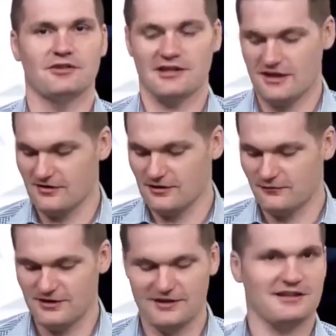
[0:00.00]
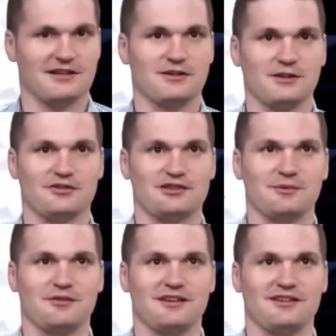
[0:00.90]
And I don't know if we can get a close-up
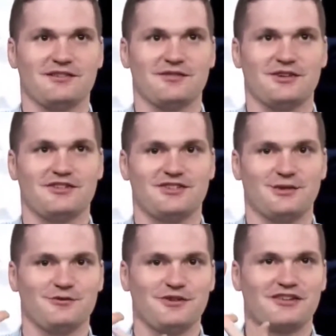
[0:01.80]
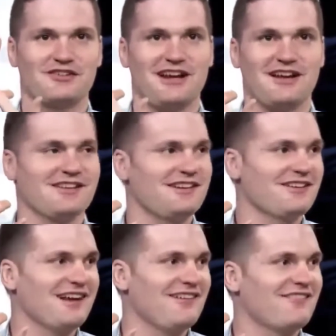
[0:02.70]
of this, if there's Zoom functionality or
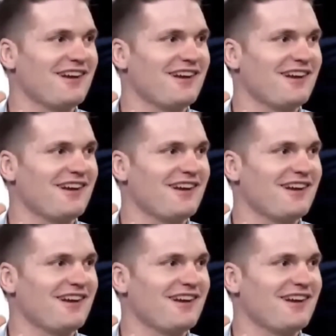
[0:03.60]
not.